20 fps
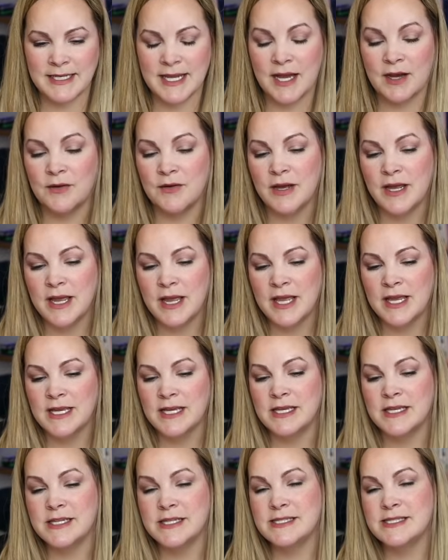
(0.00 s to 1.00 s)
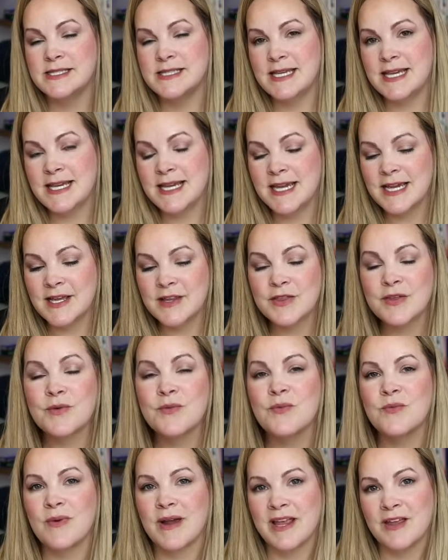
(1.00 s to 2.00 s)
Now, seeing the
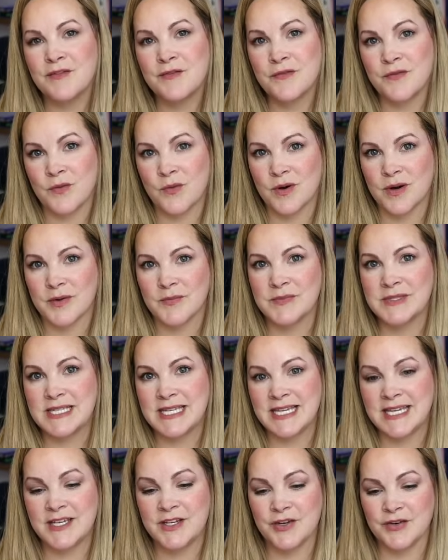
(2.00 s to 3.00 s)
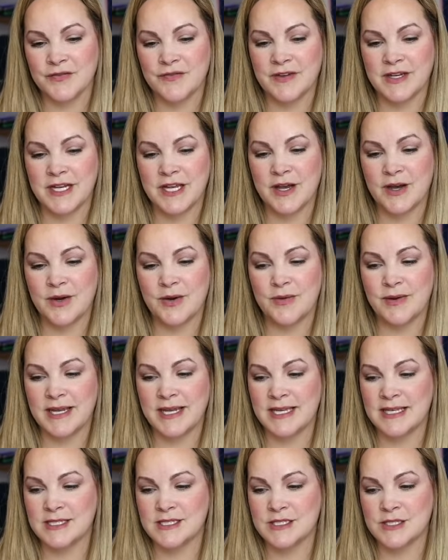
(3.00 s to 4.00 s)
waveforms in your video
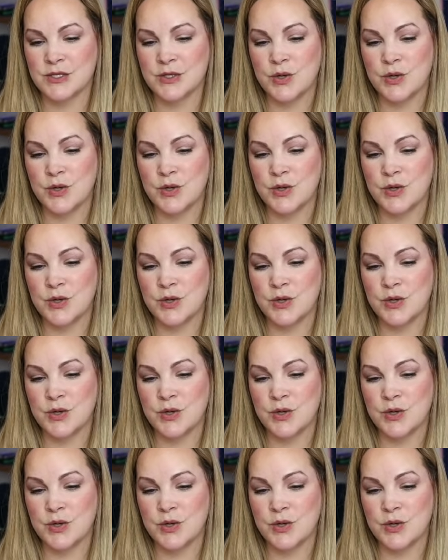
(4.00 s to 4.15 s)
is